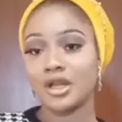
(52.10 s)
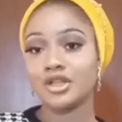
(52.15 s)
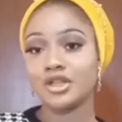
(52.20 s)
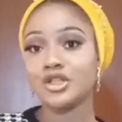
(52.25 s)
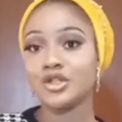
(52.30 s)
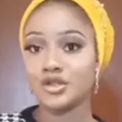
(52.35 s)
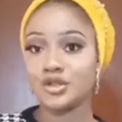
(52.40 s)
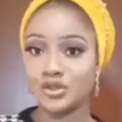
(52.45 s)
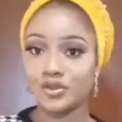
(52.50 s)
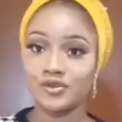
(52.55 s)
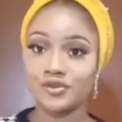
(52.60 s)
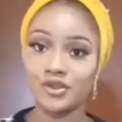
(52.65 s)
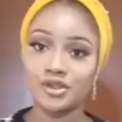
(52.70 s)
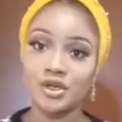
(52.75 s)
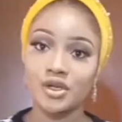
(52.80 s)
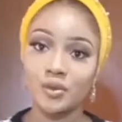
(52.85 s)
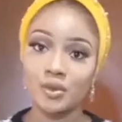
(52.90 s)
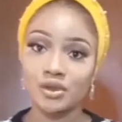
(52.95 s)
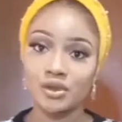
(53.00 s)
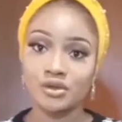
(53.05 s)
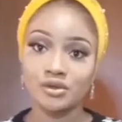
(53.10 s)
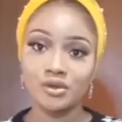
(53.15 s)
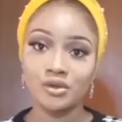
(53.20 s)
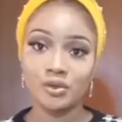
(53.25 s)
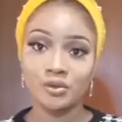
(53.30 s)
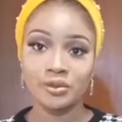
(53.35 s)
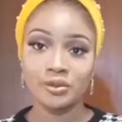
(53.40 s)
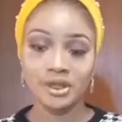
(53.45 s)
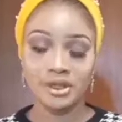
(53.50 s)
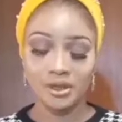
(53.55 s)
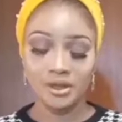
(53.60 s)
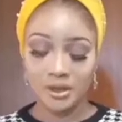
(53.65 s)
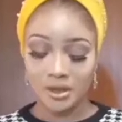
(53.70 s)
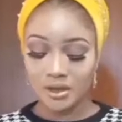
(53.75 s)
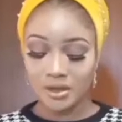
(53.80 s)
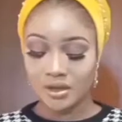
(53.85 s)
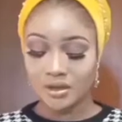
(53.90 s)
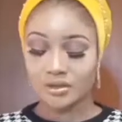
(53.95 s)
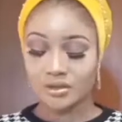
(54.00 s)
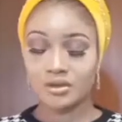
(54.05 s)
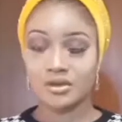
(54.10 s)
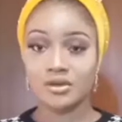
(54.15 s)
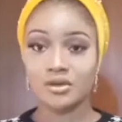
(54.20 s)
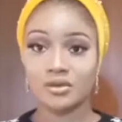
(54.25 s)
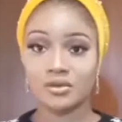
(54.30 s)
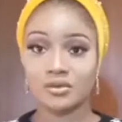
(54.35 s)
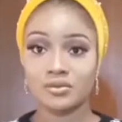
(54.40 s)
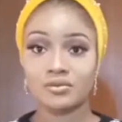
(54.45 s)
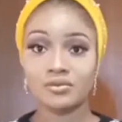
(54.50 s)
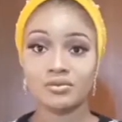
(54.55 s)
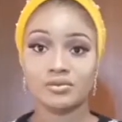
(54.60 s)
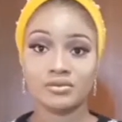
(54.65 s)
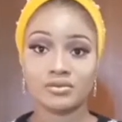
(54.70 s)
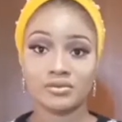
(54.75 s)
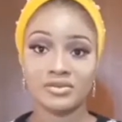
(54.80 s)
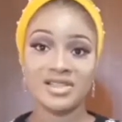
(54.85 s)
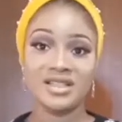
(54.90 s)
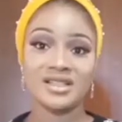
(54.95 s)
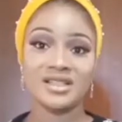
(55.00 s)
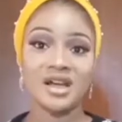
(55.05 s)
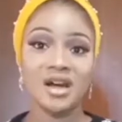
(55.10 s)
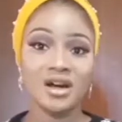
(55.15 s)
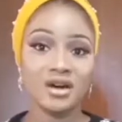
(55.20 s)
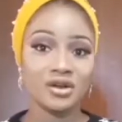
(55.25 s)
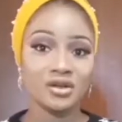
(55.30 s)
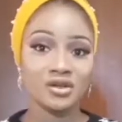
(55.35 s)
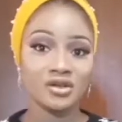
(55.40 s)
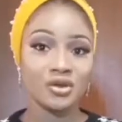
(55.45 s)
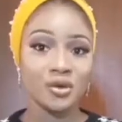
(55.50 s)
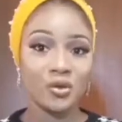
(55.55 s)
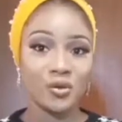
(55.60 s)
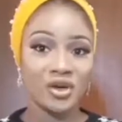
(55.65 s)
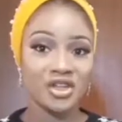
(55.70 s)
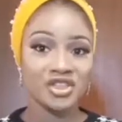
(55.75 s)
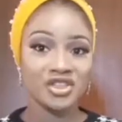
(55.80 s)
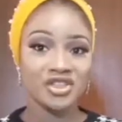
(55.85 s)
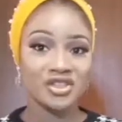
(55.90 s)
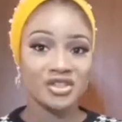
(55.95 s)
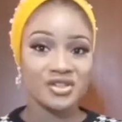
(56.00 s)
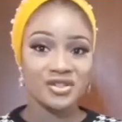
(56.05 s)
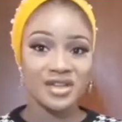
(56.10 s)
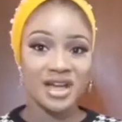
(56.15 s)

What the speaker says: those of you that want to know me. So these are all your questions.